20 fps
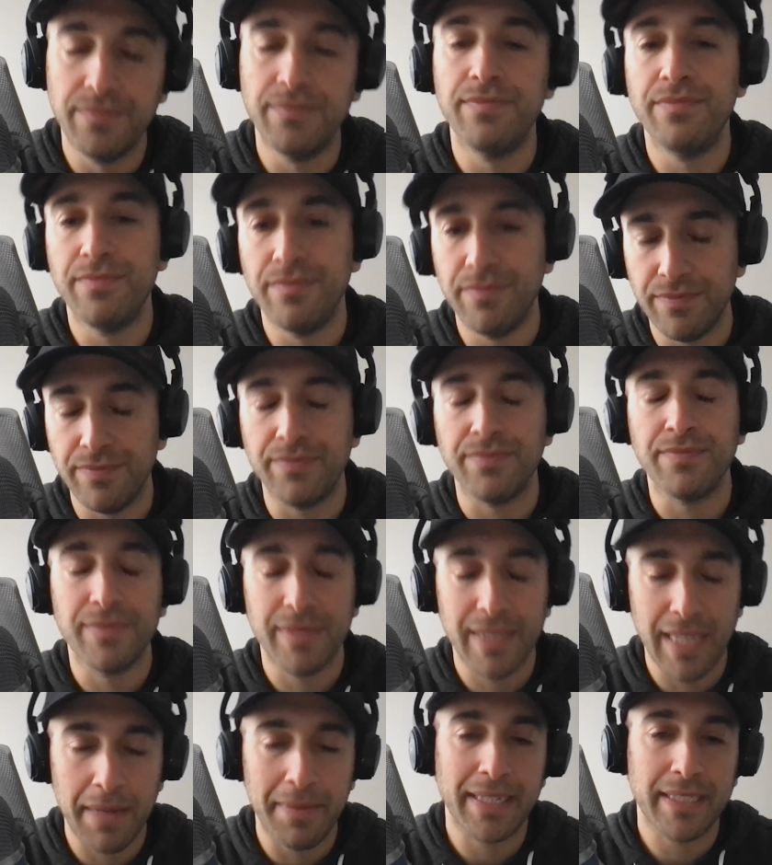That
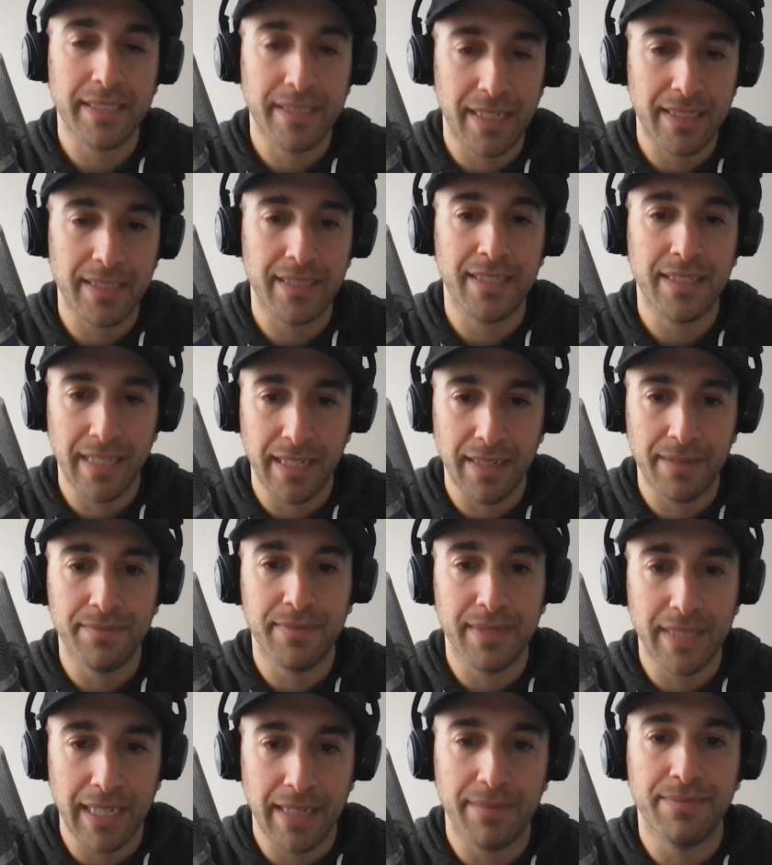makes sense. Yep.